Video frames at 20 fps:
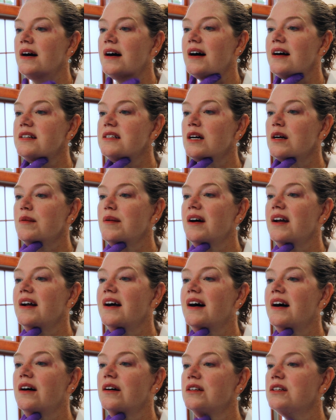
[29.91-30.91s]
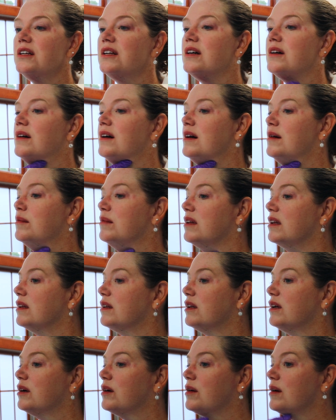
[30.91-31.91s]
I talk about how, you know, I'm a
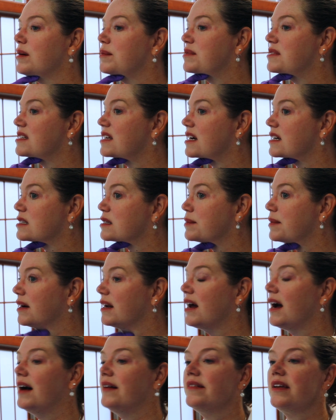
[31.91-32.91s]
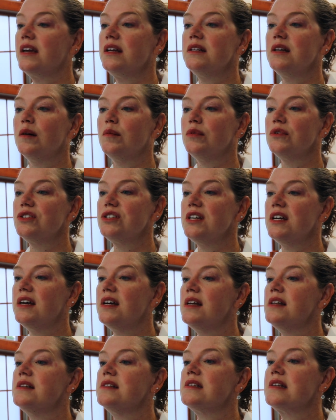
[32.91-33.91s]
little obsessed about having a double
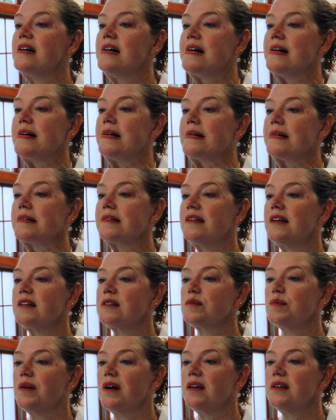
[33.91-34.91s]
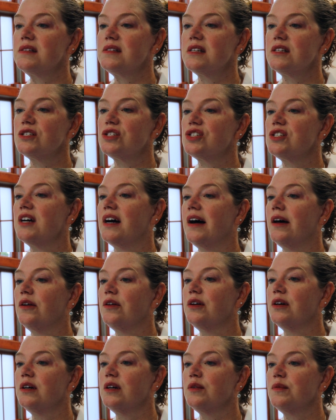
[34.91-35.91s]
chin, so that's probably since
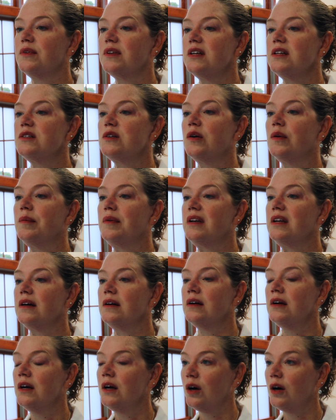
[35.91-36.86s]
childhood when they told me to